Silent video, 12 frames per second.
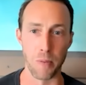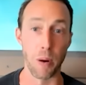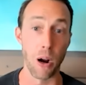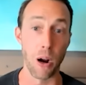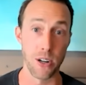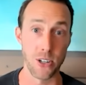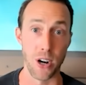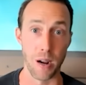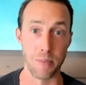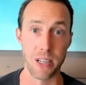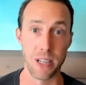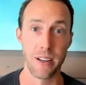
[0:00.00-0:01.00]
pawn
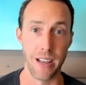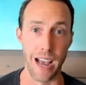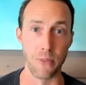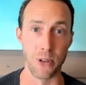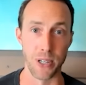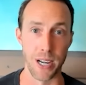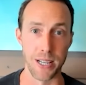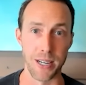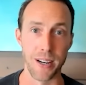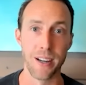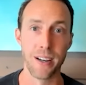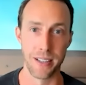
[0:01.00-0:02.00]
shops advertising.